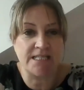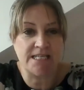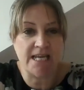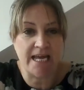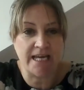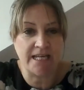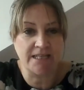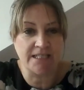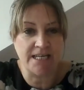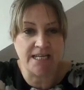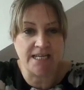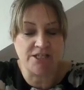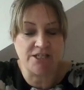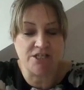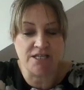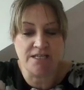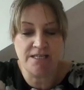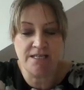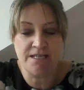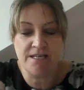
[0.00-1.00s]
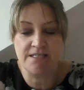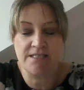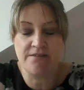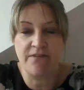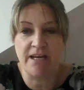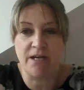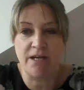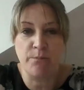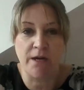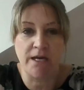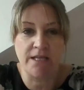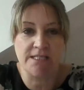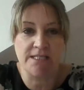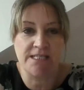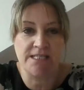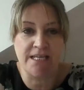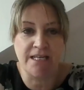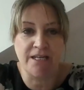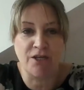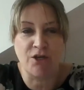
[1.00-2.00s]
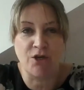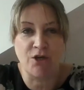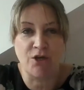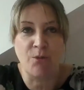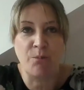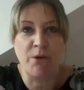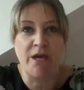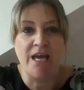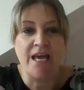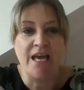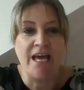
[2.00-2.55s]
declaration developed by the steering group.